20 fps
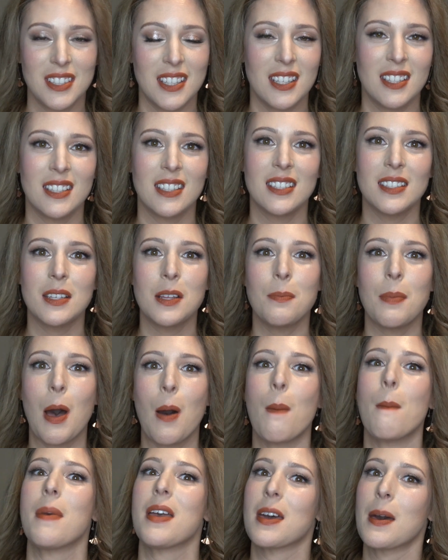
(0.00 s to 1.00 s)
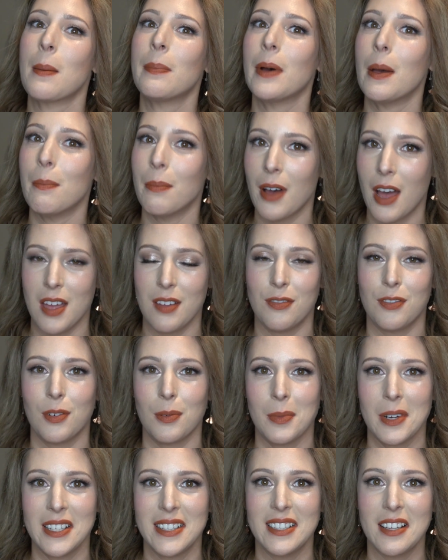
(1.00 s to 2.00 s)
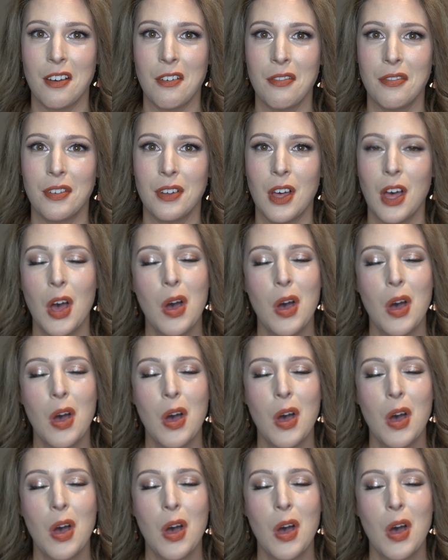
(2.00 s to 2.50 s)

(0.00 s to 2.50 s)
This isn't about makeup I'm buying for myself.